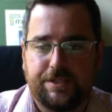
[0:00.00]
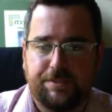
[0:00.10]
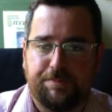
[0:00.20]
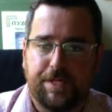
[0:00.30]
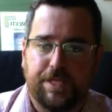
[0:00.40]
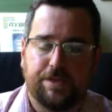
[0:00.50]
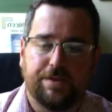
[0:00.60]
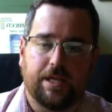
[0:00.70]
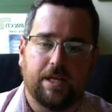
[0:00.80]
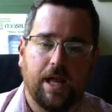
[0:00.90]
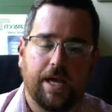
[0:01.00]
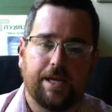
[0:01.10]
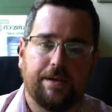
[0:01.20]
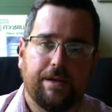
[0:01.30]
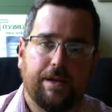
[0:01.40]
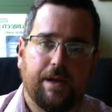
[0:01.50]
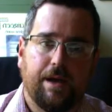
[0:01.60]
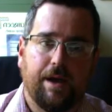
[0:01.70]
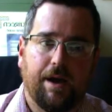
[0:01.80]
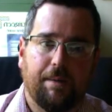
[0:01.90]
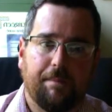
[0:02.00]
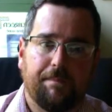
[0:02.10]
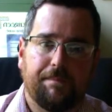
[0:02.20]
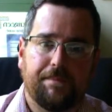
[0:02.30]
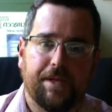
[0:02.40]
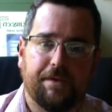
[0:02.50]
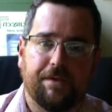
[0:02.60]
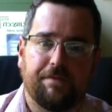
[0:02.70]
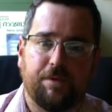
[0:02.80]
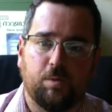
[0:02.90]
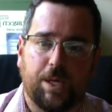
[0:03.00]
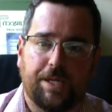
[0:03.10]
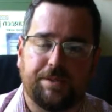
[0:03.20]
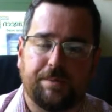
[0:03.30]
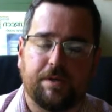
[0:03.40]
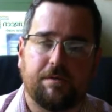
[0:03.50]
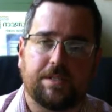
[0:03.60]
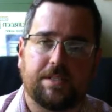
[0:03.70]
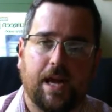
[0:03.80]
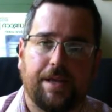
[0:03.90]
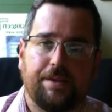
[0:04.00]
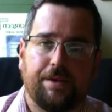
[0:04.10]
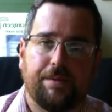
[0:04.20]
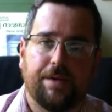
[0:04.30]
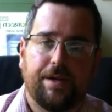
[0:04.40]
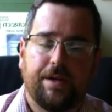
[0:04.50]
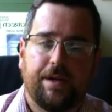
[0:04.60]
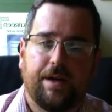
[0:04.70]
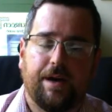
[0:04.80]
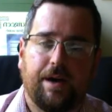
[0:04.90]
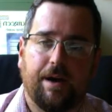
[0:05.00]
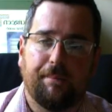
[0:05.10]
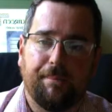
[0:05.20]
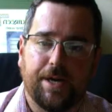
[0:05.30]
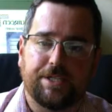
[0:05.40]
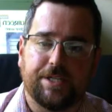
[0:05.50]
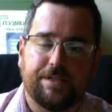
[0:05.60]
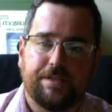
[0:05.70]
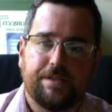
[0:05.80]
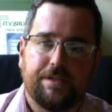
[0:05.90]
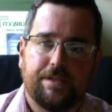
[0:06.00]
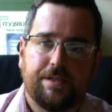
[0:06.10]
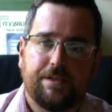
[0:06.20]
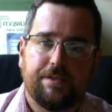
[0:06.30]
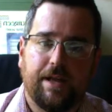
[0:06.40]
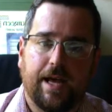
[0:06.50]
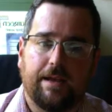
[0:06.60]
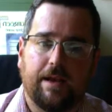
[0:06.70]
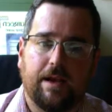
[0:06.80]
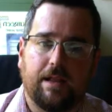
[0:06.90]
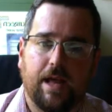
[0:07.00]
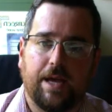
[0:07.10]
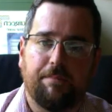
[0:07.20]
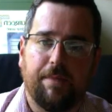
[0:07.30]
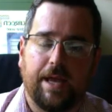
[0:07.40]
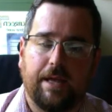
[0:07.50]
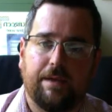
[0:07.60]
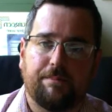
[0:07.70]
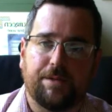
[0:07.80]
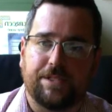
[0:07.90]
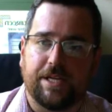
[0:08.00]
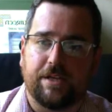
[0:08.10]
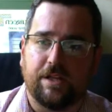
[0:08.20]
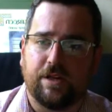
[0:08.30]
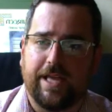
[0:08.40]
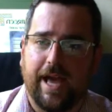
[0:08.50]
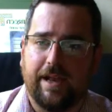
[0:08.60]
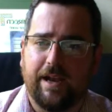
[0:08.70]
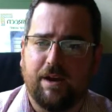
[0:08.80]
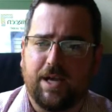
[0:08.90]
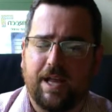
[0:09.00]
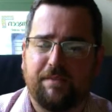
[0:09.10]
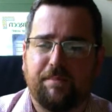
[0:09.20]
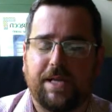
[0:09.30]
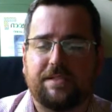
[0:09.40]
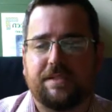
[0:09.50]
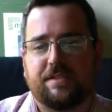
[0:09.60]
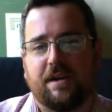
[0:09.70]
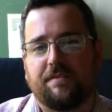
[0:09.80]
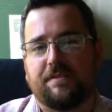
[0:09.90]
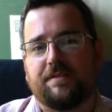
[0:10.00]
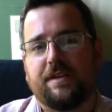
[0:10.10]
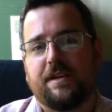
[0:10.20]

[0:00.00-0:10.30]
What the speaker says: depending on the client, here in a few weeks, I'm going to assign you a budget that a client may particularly look at. And I'll kind of base this off of